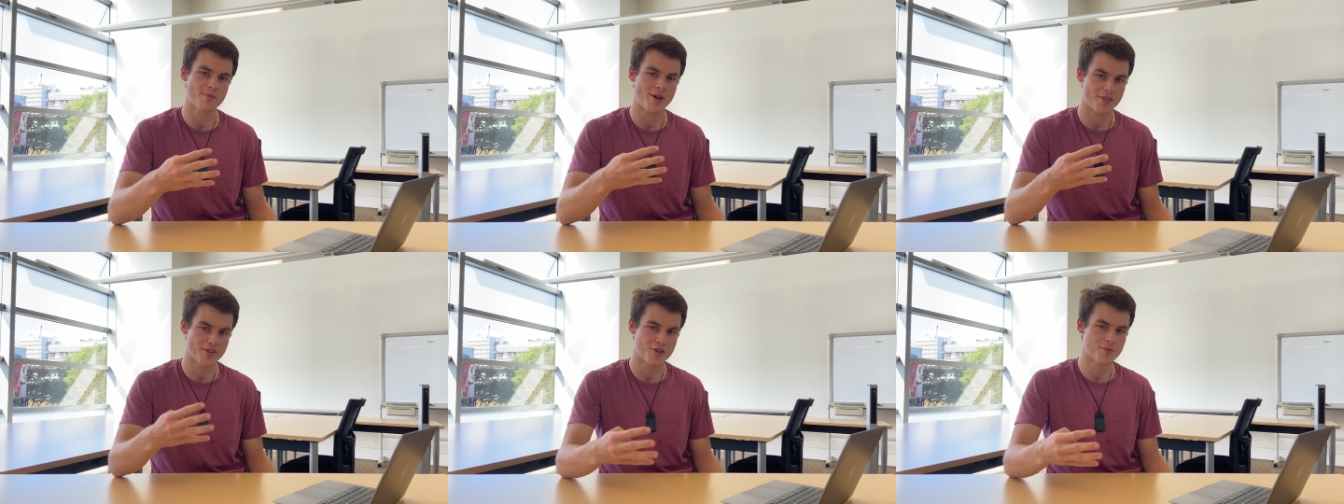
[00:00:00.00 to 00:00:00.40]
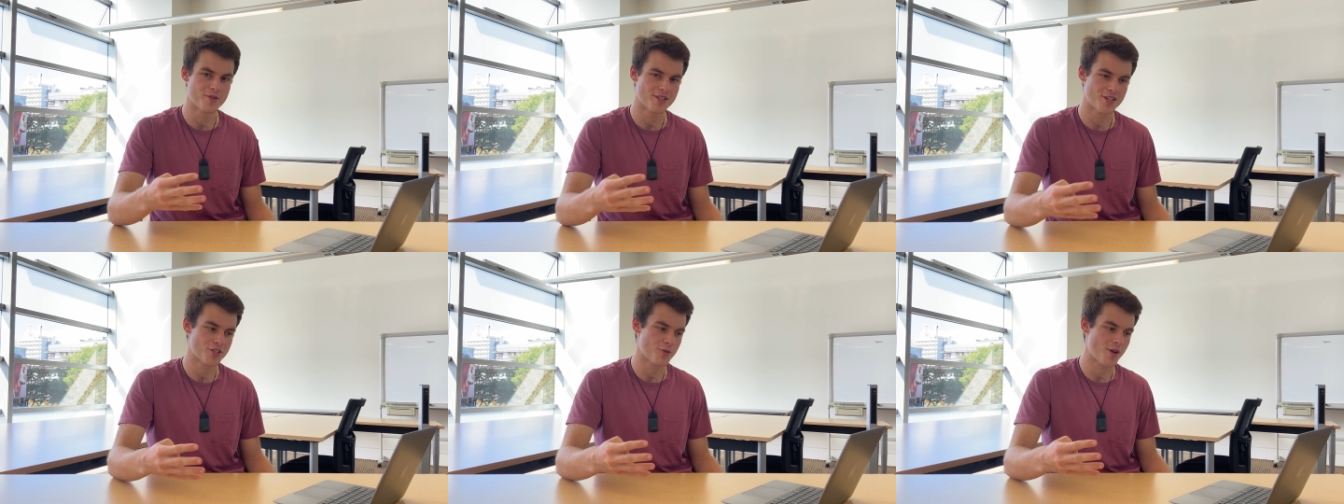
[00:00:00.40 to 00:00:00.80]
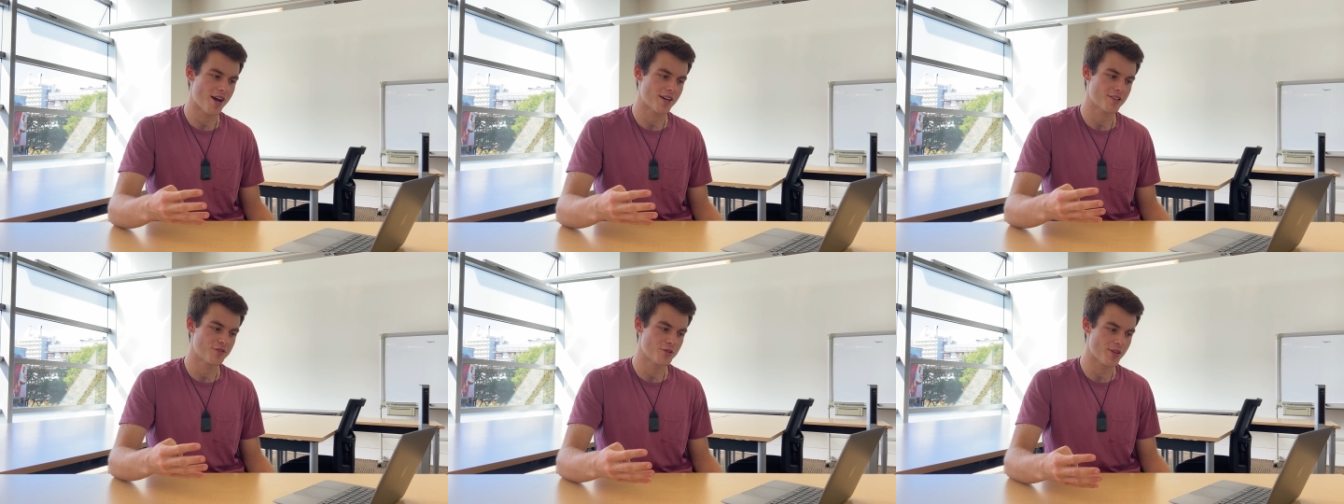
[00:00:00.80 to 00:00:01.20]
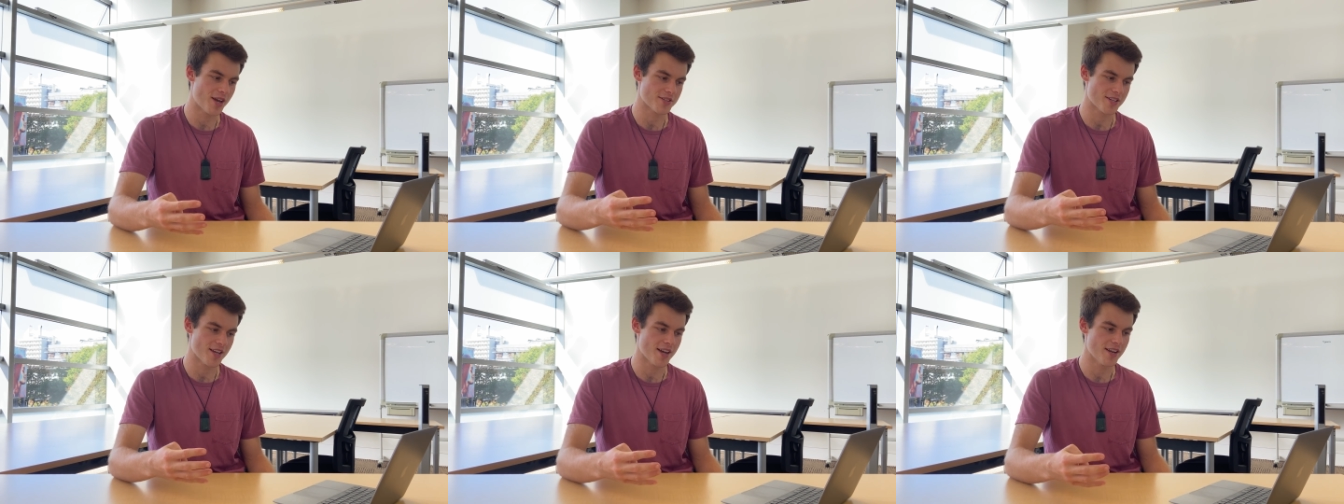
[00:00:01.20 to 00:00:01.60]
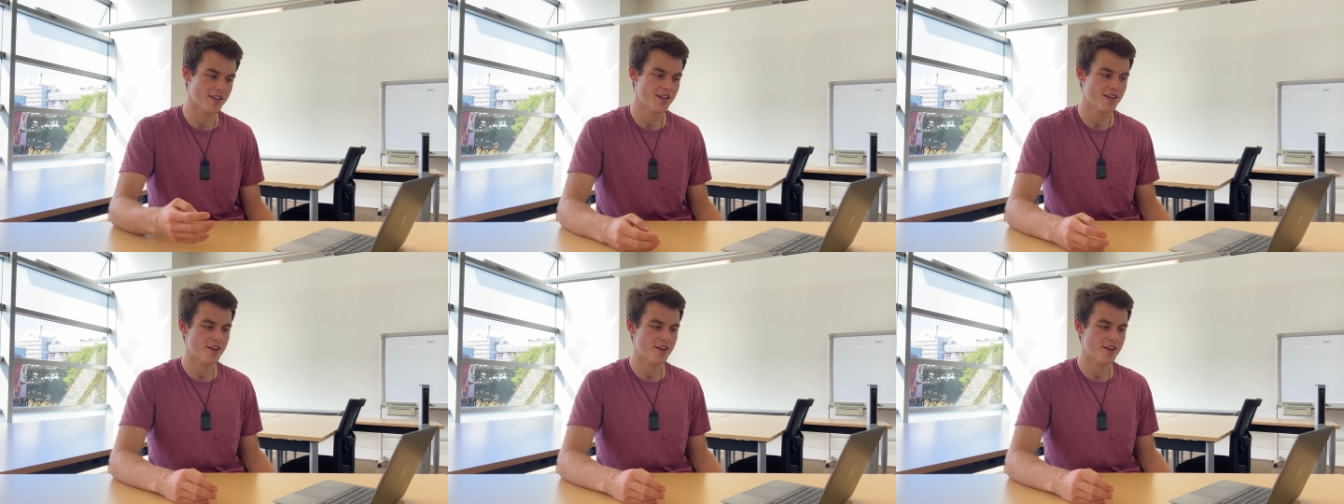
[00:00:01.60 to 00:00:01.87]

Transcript: about the Human Tissue Act of 2008.